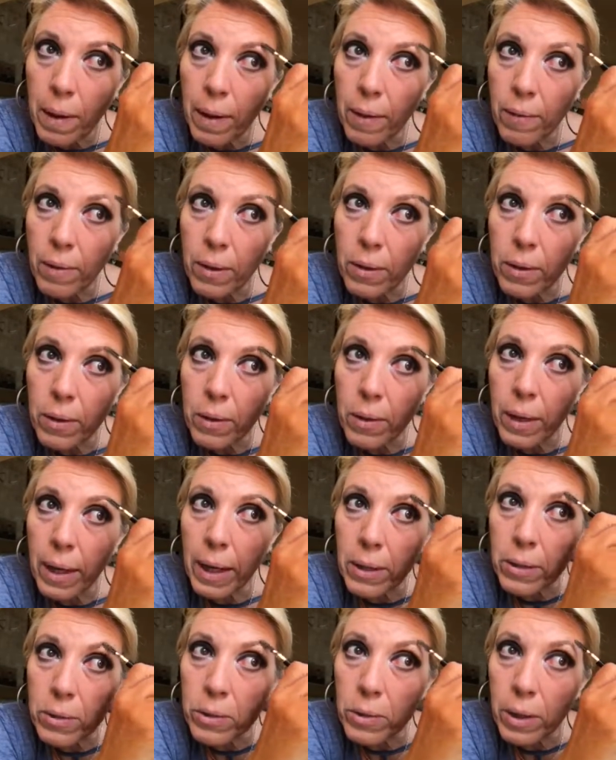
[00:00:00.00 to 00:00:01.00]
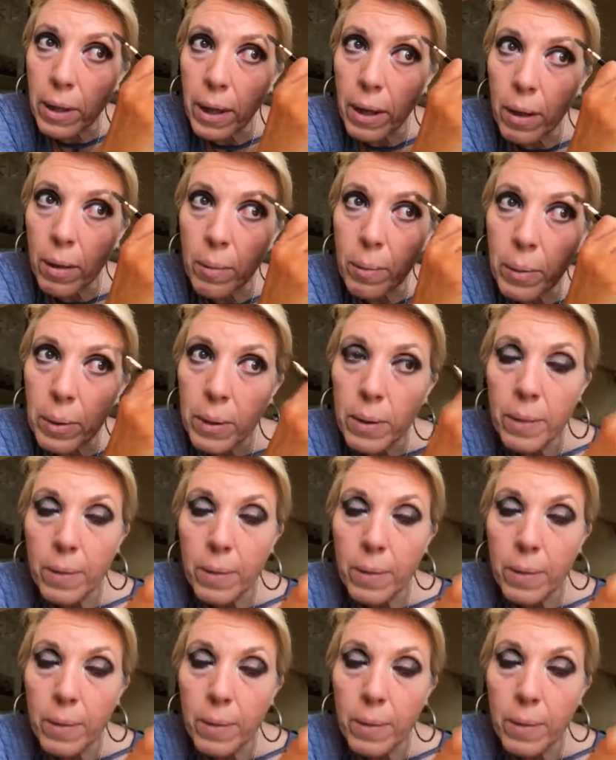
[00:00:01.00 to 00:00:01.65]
give it a little extra help.